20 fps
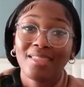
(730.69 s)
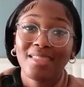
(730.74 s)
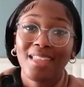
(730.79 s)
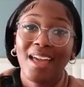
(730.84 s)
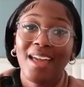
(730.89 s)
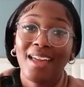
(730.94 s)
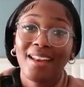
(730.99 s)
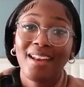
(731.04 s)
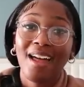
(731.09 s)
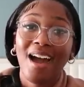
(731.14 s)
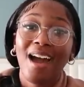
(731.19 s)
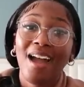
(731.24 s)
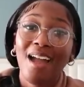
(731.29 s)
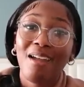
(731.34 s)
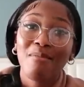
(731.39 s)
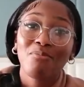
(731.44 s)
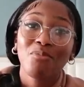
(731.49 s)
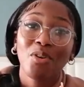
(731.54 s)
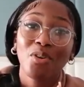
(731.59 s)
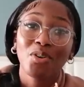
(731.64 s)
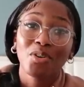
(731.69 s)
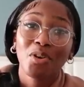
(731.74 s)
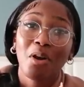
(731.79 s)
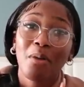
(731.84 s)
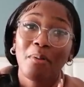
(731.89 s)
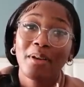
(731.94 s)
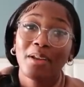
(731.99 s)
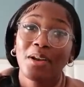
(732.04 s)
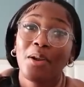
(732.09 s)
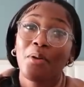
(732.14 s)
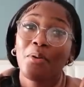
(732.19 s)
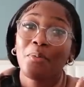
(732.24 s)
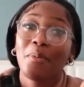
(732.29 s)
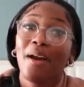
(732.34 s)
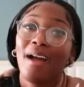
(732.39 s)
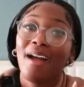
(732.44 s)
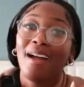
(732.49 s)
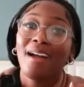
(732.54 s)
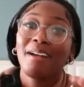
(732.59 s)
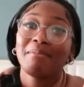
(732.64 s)
then I am not going
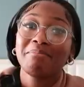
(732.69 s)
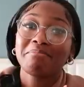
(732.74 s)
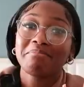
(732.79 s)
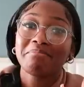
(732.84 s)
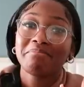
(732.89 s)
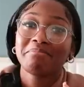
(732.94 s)
nowhere.